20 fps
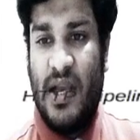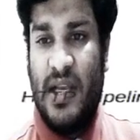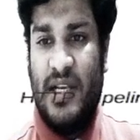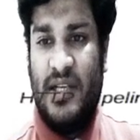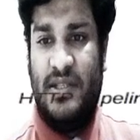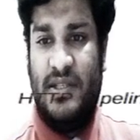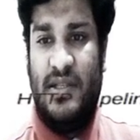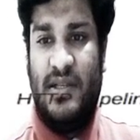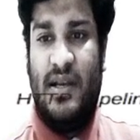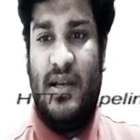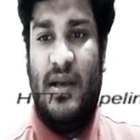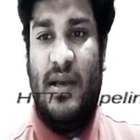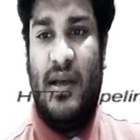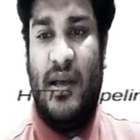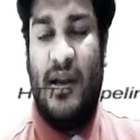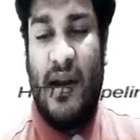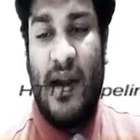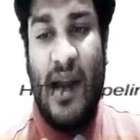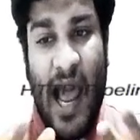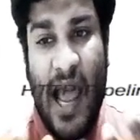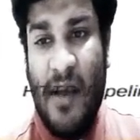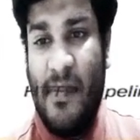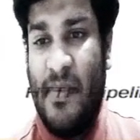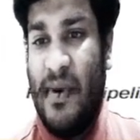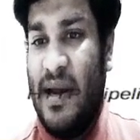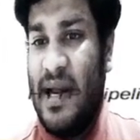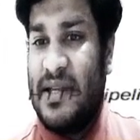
is reliable,